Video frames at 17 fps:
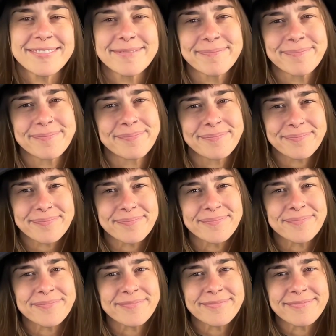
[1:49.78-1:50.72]

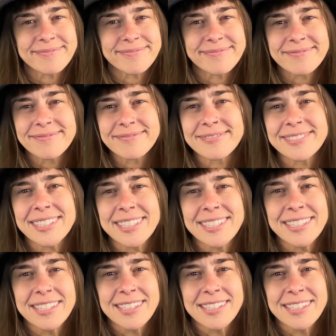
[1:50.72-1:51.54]
Nobody speaks.